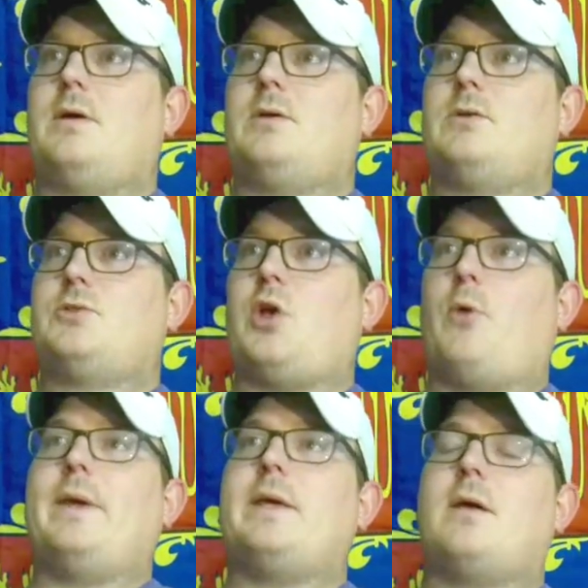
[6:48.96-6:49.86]
so,
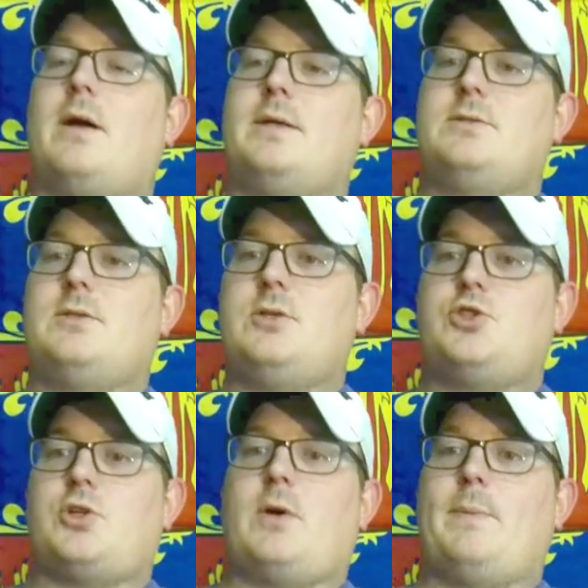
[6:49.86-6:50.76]
because the
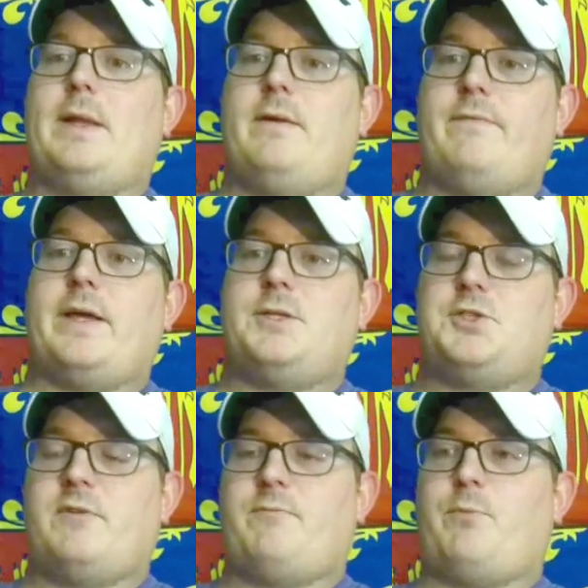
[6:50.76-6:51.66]
German
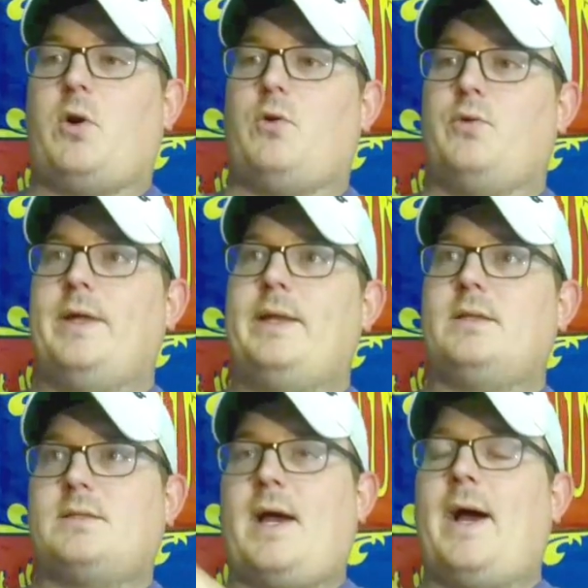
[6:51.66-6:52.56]
invasion of Poland
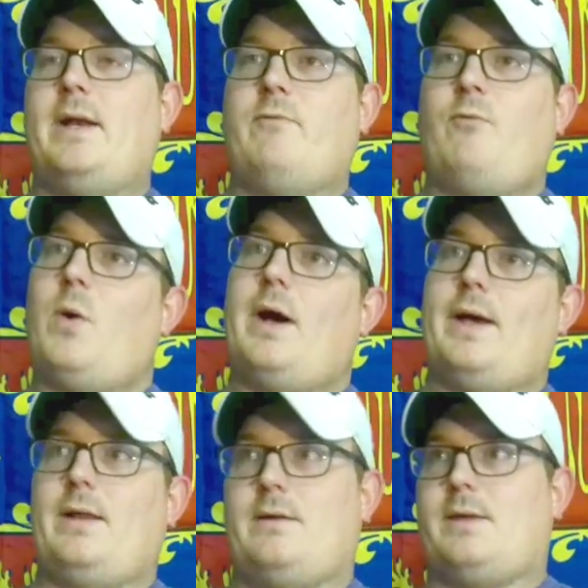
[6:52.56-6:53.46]
is kind of
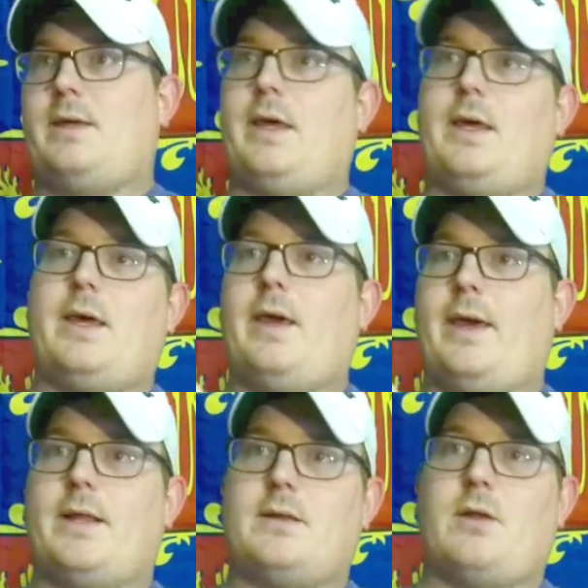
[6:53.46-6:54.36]
what
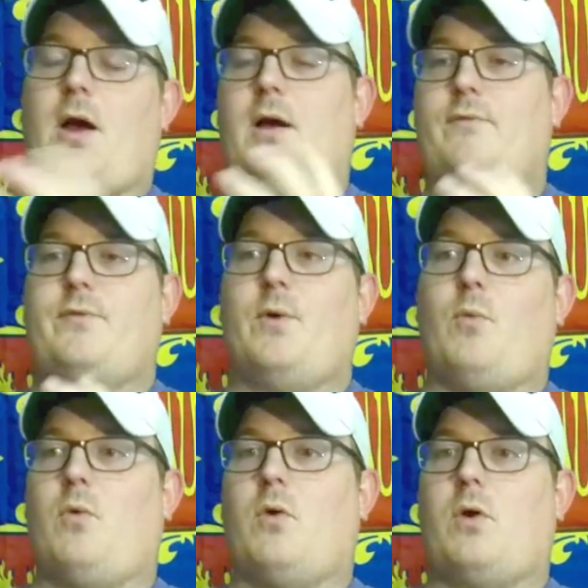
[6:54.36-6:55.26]
kicked off the
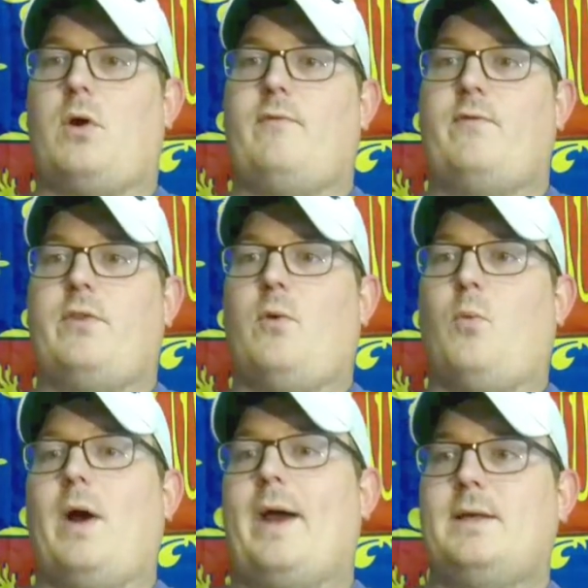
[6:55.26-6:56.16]
war for the
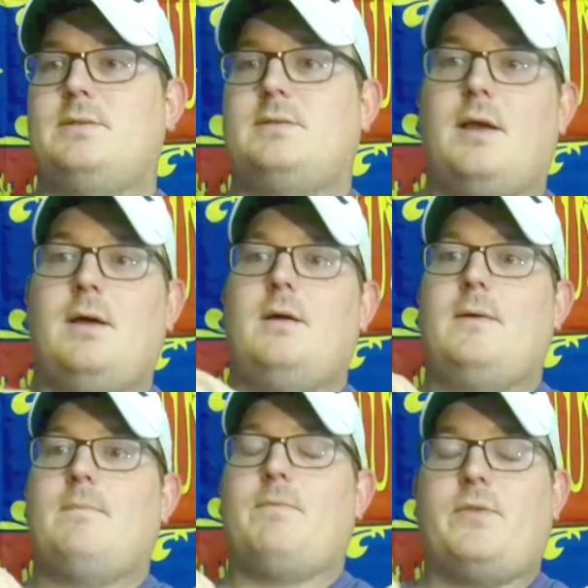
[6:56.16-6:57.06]
West,
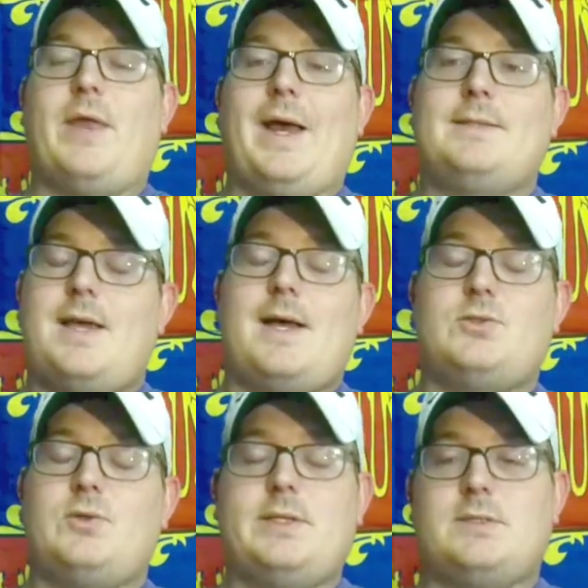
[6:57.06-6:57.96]
that's
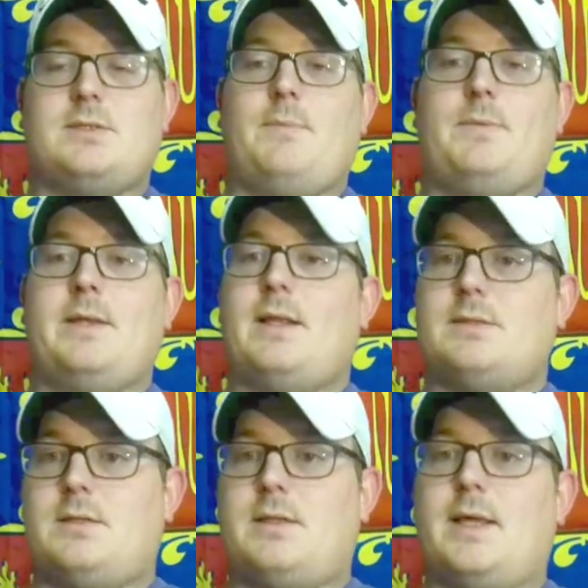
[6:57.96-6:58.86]
actually something
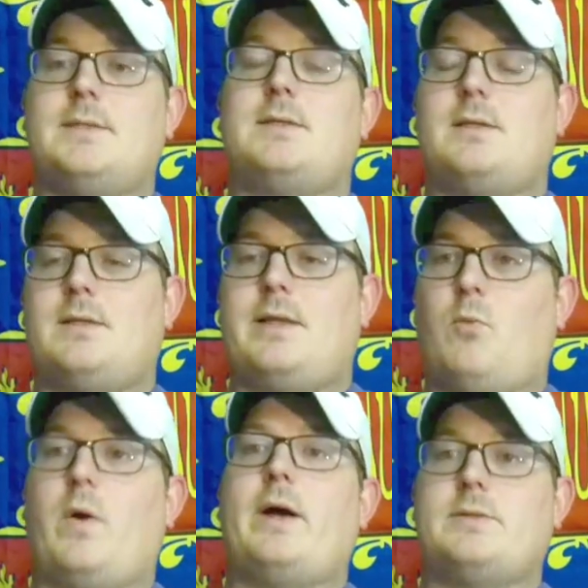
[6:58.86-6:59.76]
that's decently
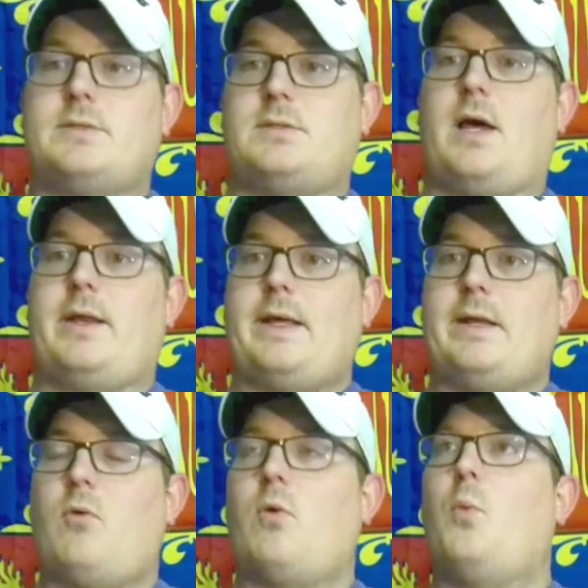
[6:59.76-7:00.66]
well
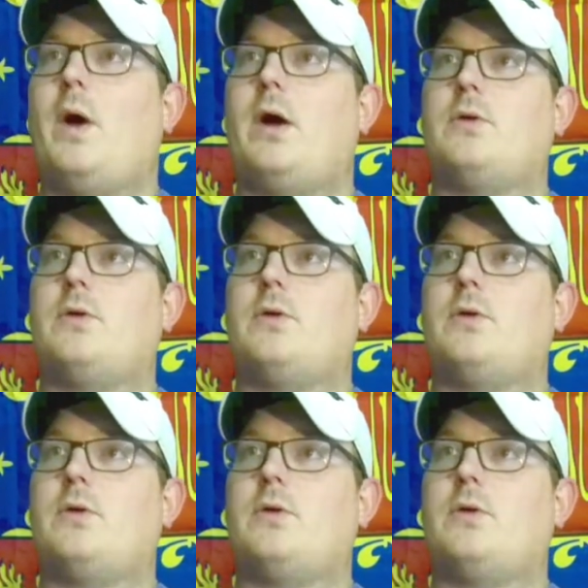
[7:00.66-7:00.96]
studied or well